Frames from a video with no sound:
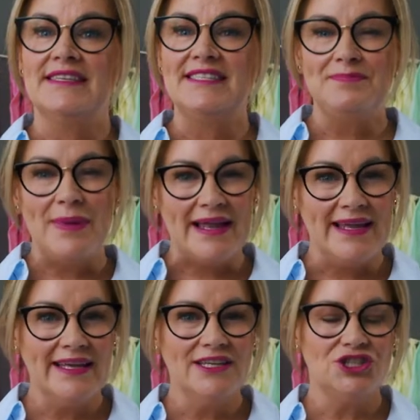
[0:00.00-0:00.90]

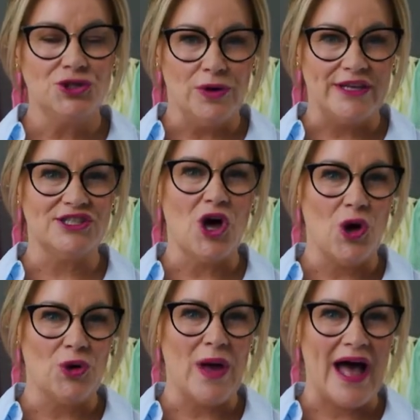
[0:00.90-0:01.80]
spelling choice
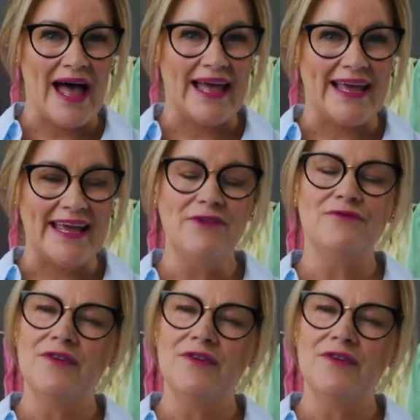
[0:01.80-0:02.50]
O-R-E,